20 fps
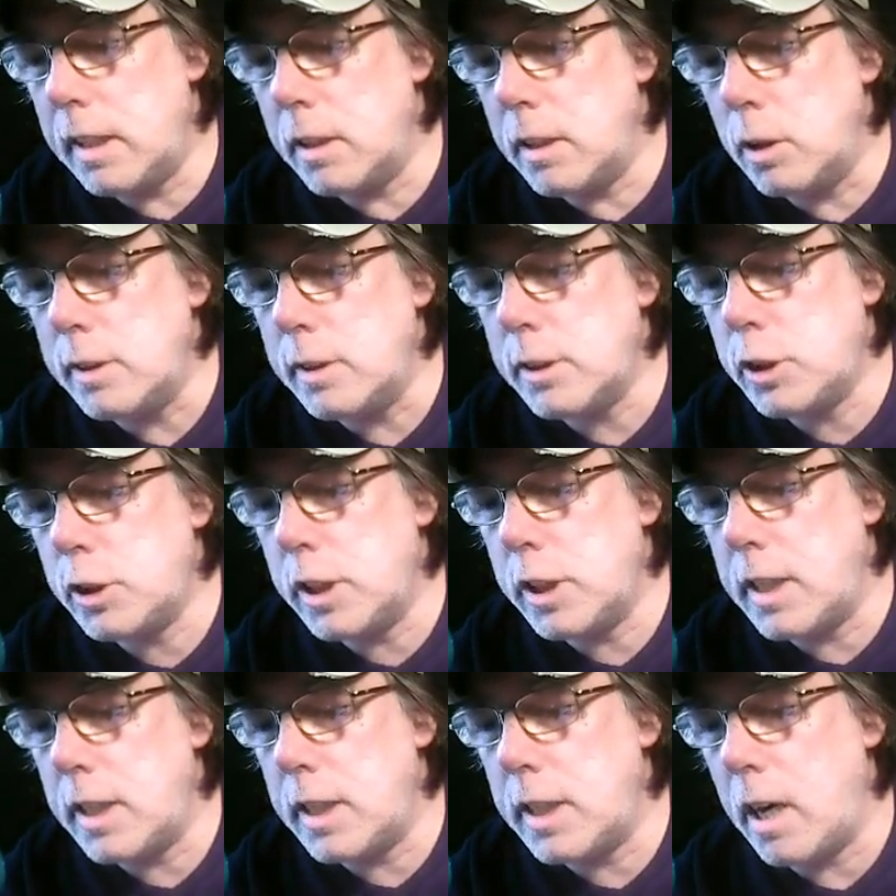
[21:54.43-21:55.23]
looks
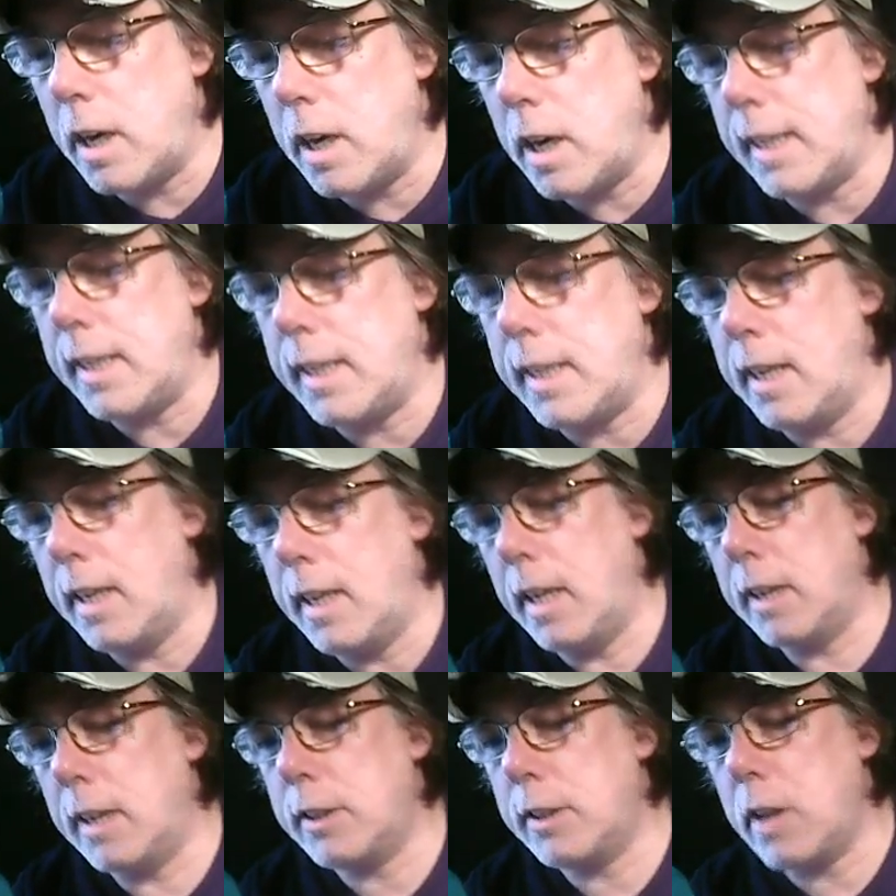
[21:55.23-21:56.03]
generic.
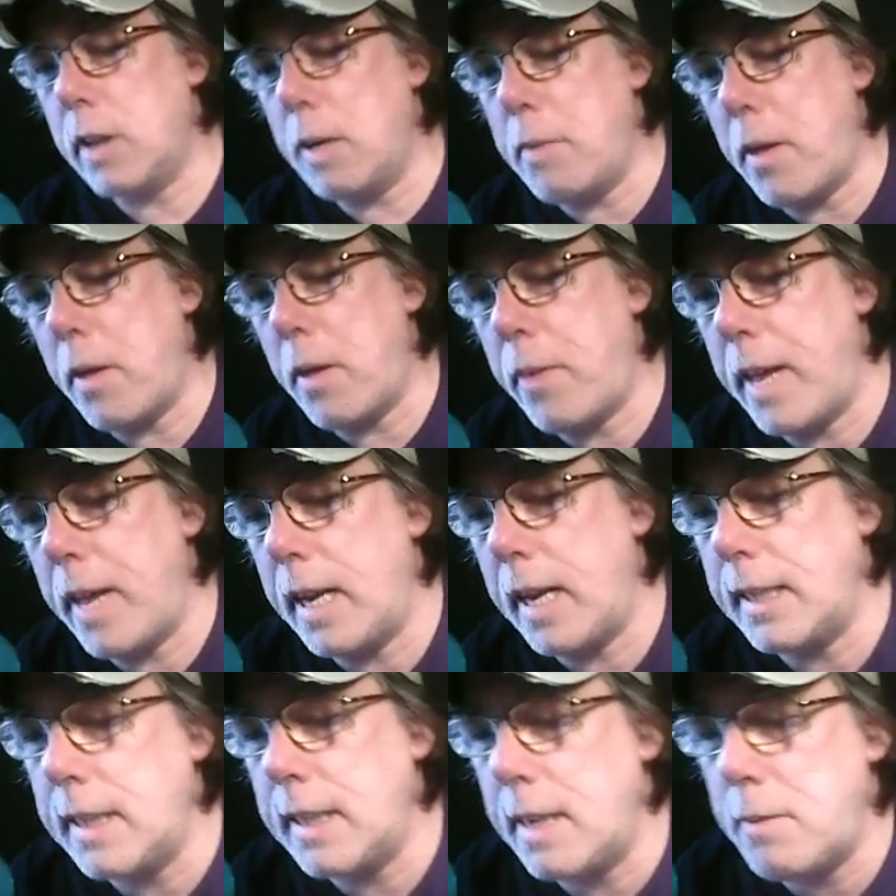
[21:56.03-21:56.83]
Sorry about that.
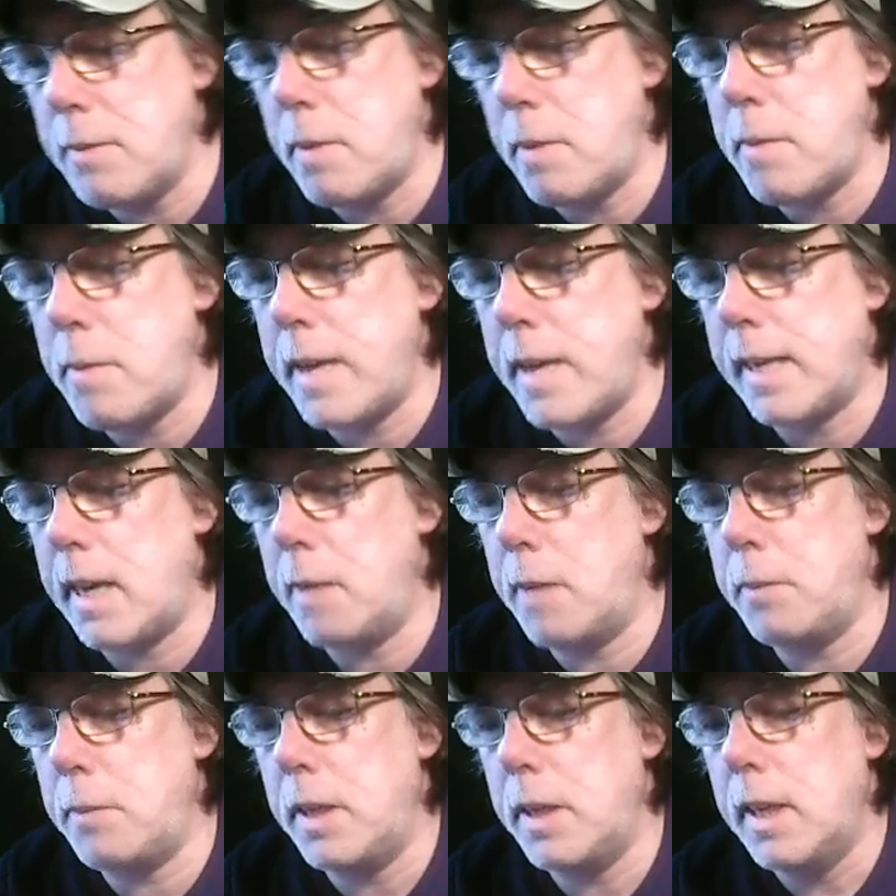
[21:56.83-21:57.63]
I didn't have my mic
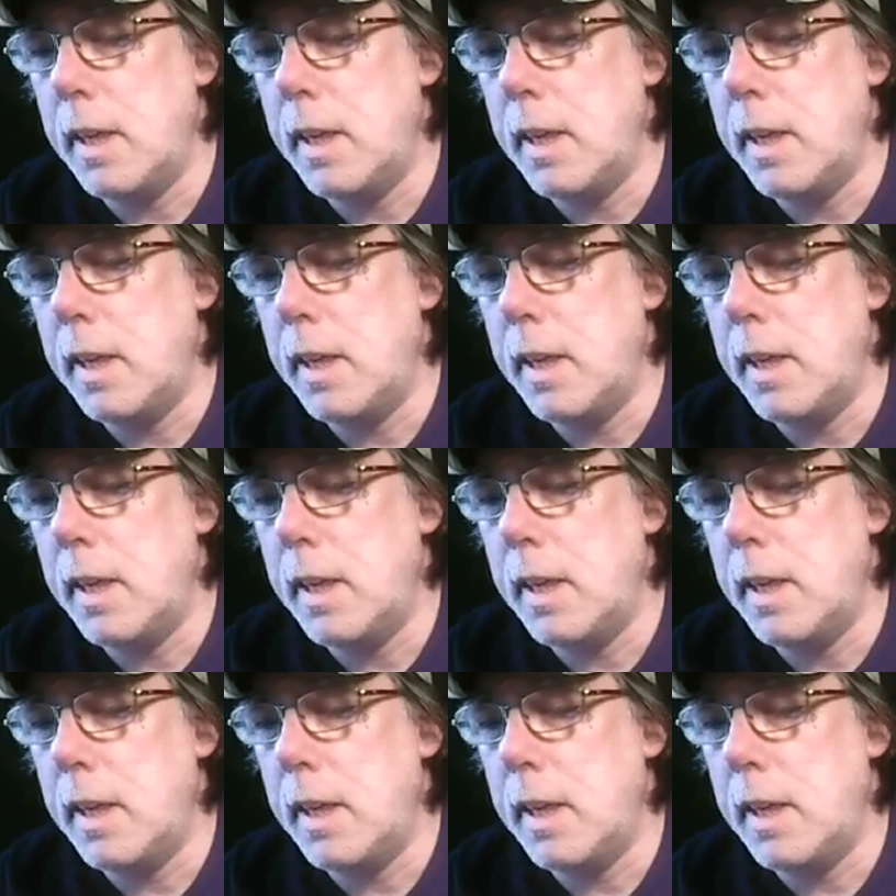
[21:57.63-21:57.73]
up.